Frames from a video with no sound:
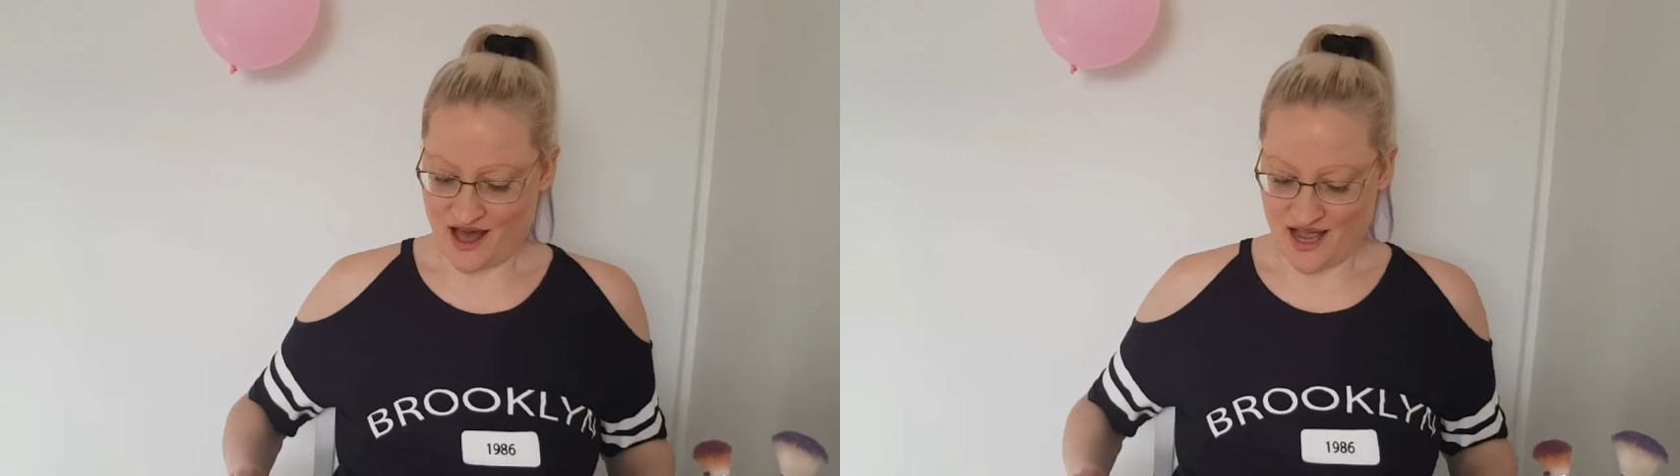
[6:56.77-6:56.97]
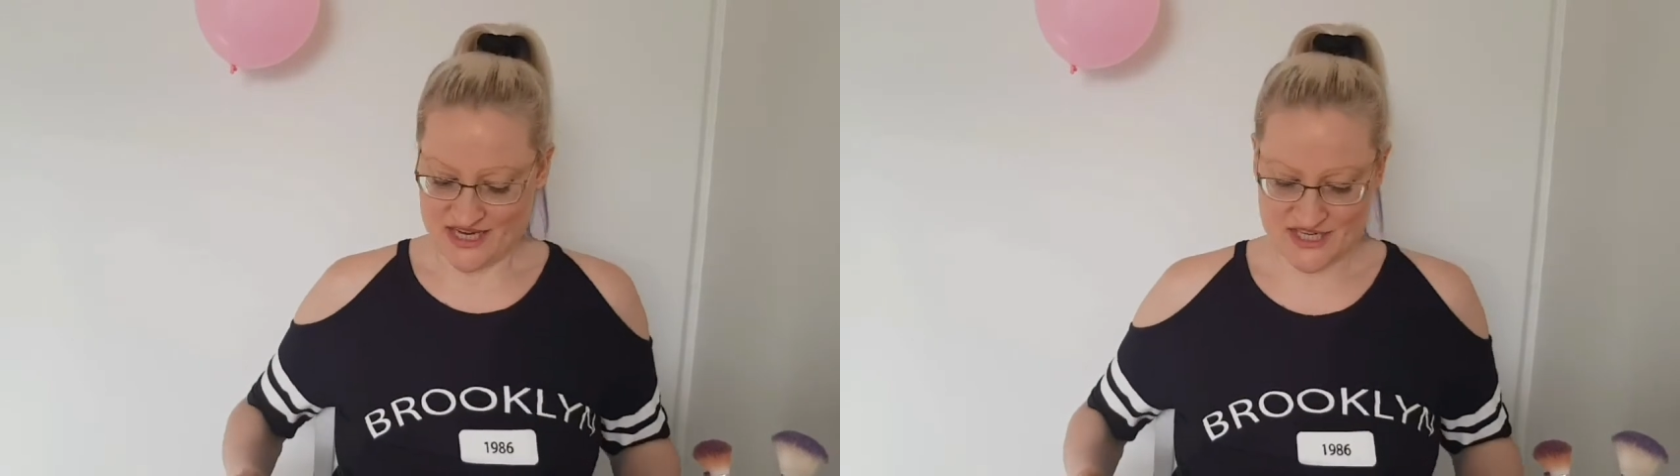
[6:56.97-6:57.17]

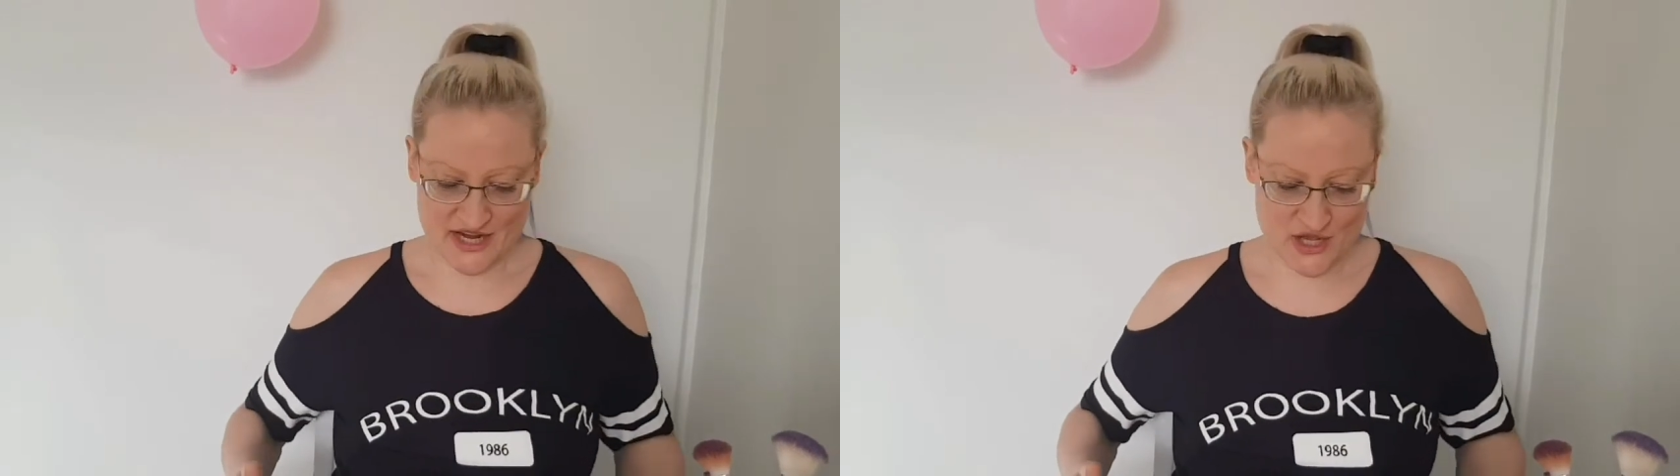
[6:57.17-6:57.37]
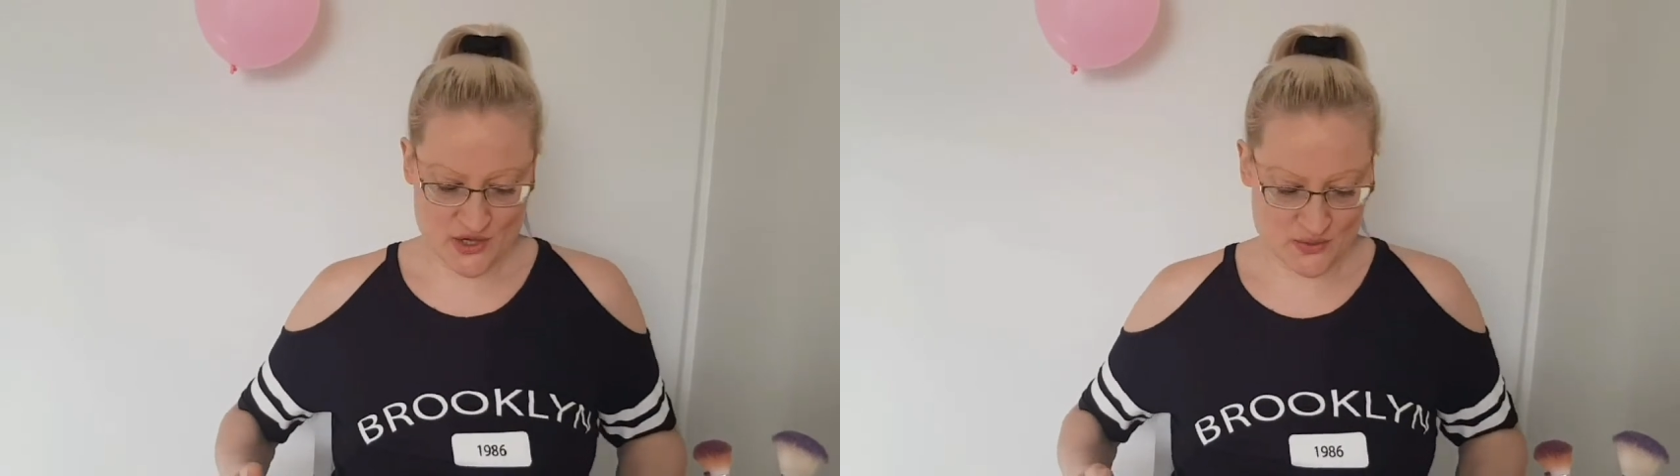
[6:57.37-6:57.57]

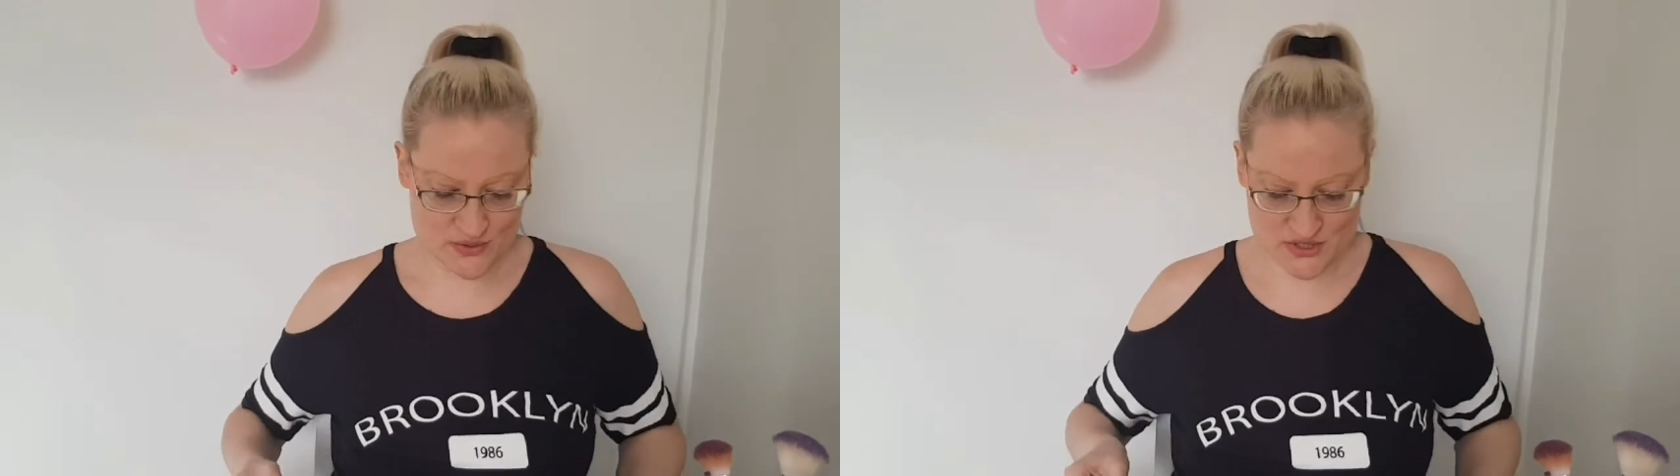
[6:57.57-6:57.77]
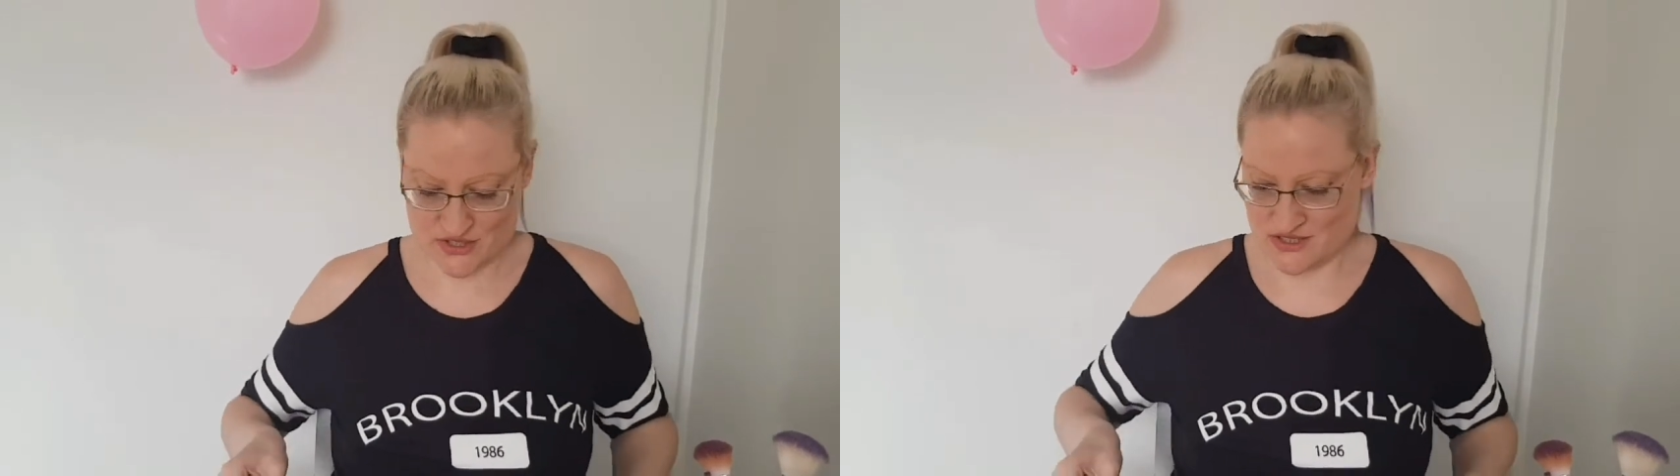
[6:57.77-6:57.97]

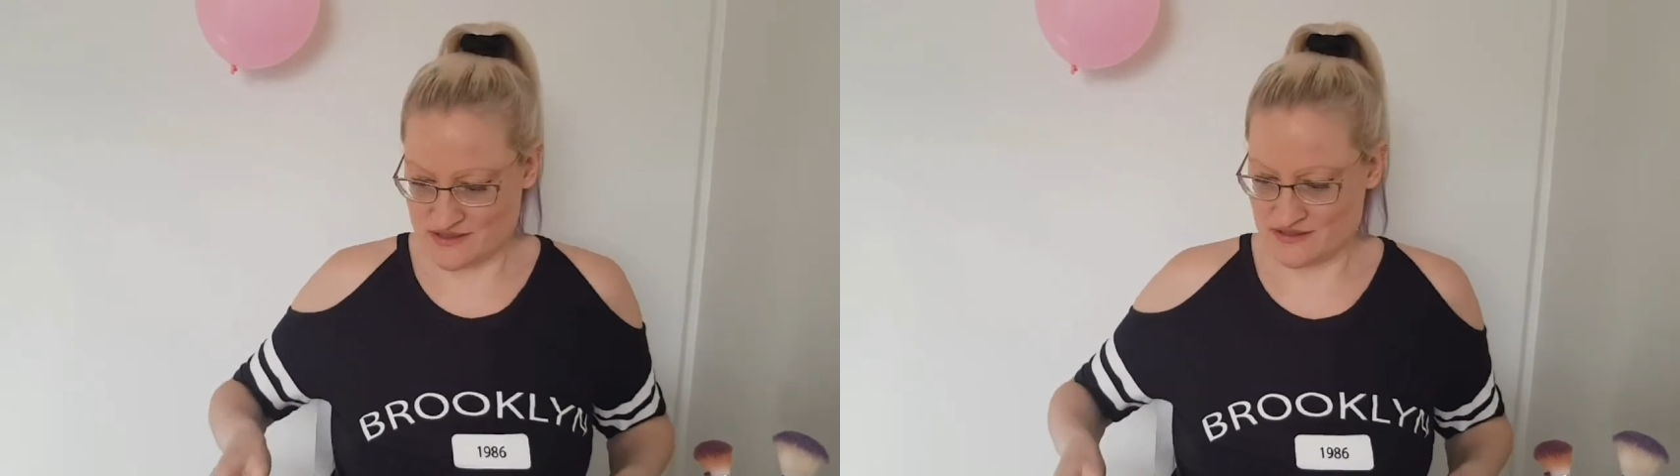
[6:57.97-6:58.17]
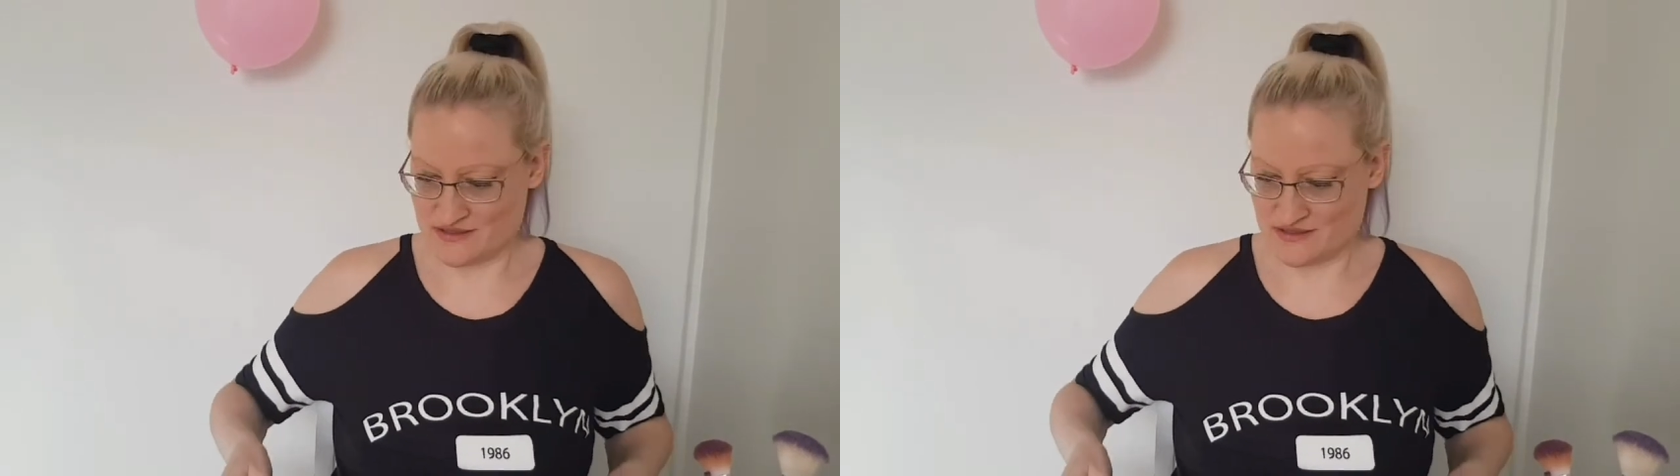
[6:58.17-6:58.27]
eyeshadows.